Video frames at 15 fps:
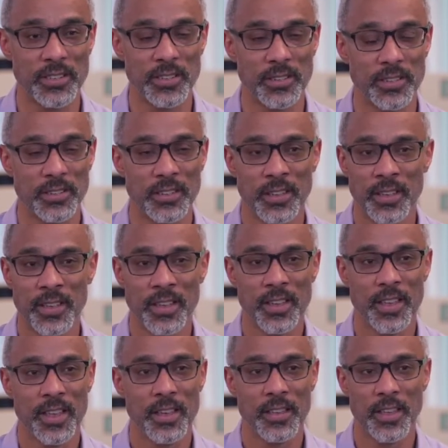to
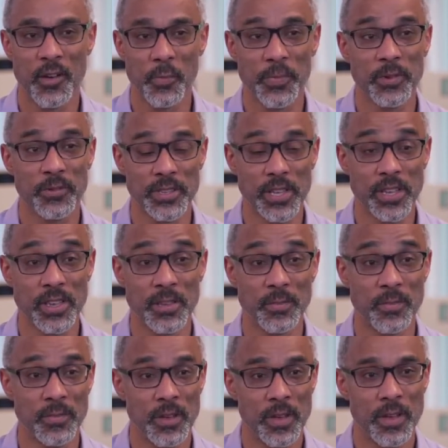help their
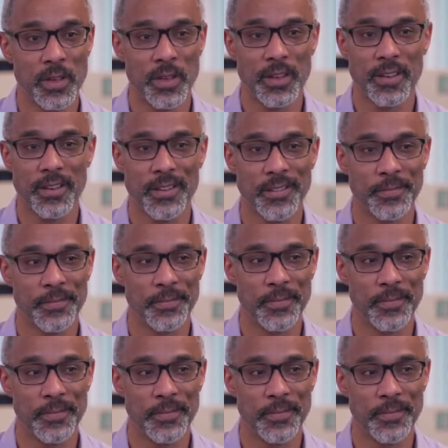team uh,